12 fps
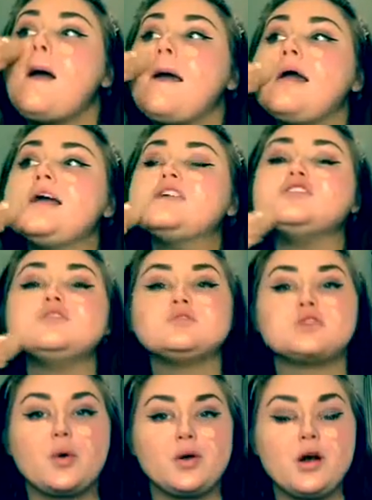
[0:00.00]
issues
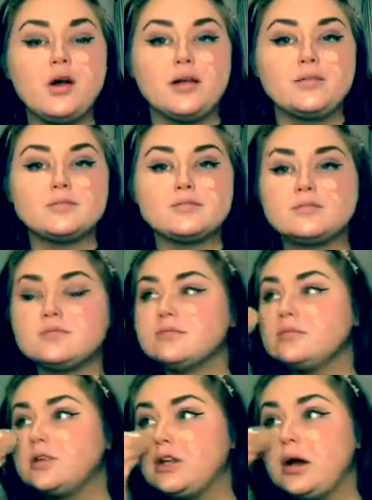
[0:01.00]
going on.
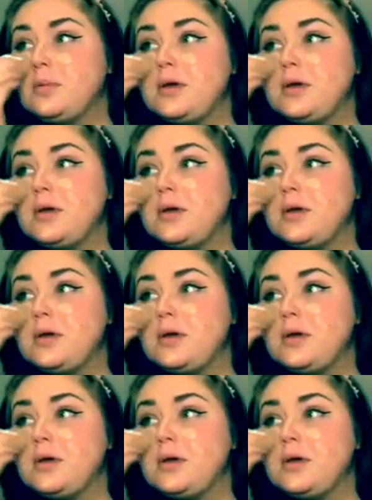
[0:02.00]
You know,